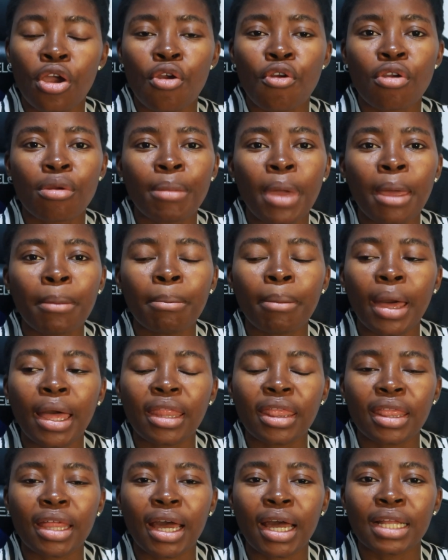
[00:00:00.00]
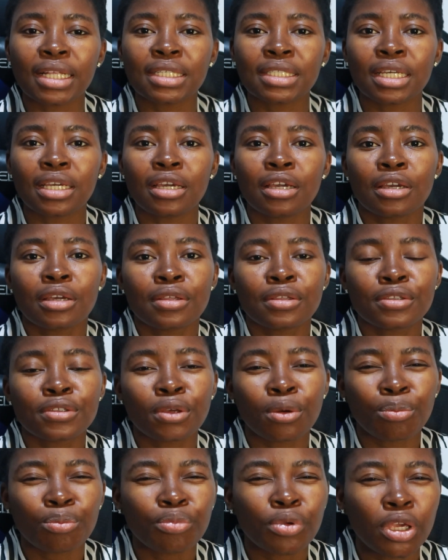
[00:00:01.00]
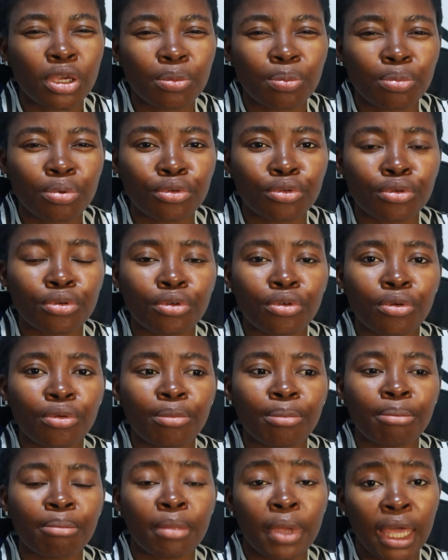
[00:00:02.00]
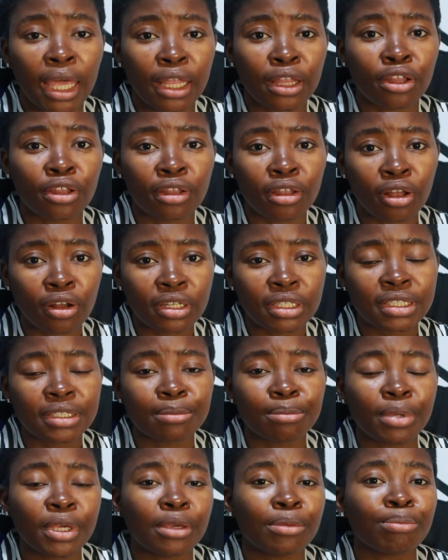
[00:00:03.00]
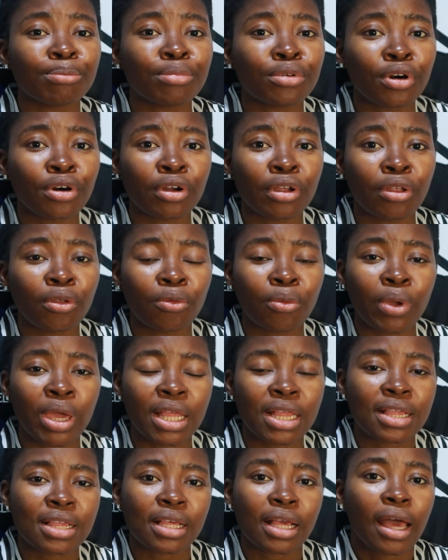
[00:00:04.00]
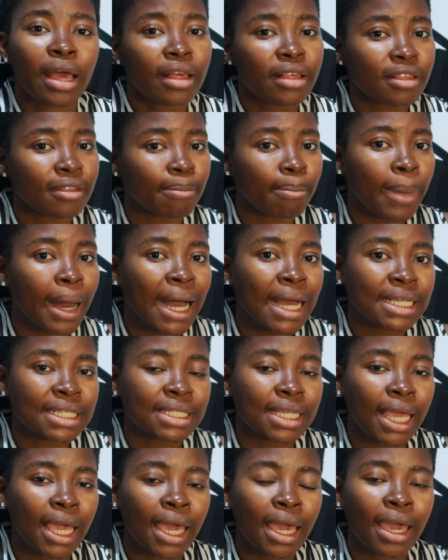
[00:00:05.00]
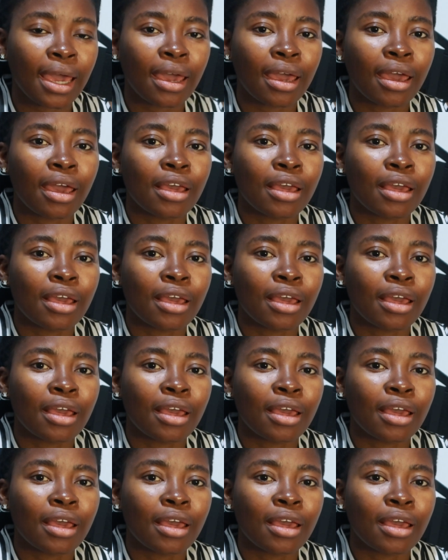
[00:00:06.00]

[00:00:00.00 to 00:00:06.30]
Remember that some people may not be born with sparse hair.